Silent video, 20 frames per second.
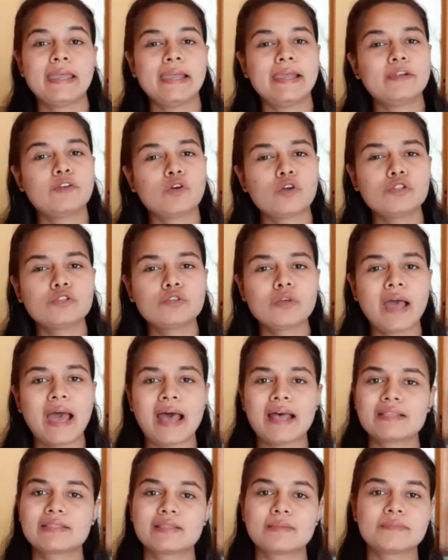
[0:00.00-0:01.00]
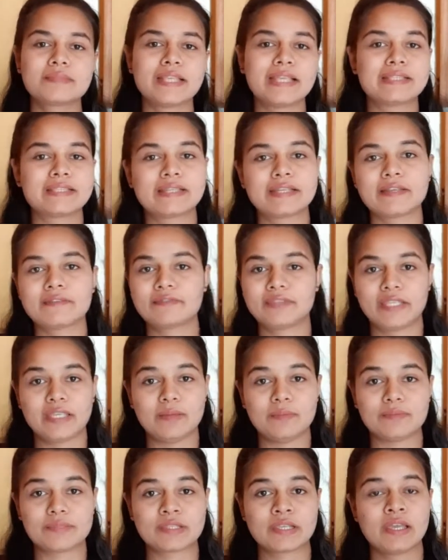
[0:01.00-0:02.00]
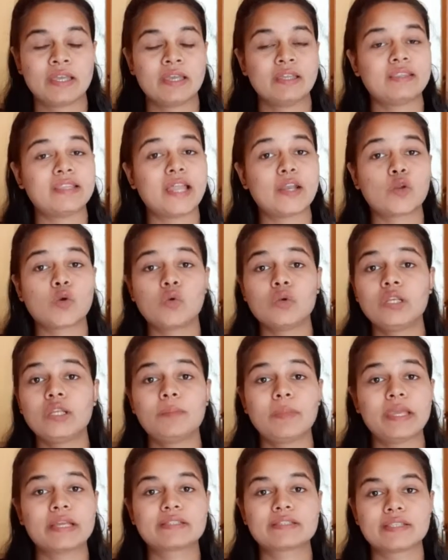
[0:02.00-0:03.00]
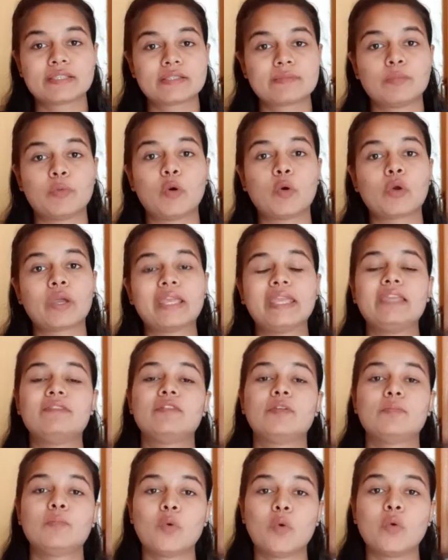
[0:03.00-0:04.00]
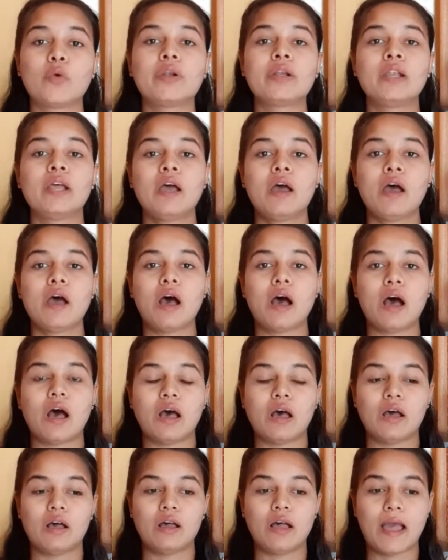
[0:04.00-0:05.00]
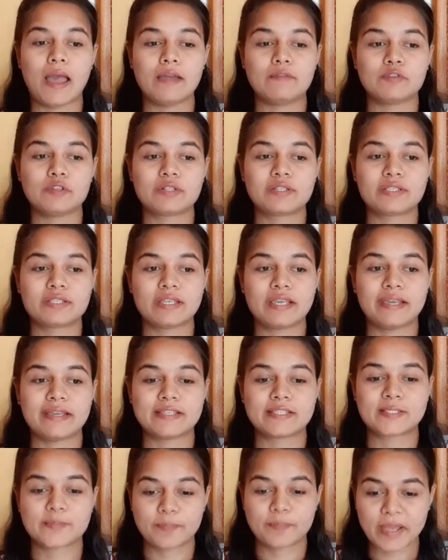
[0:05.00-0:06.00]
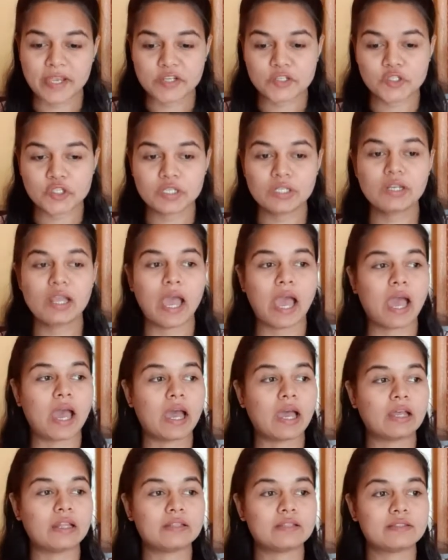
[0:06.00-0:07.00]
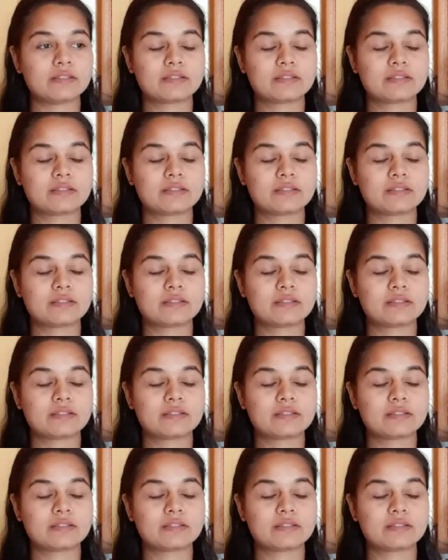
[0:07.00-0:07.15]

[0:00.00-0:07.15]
It also has some sensitive themes that only makes this book even more, I would say, special and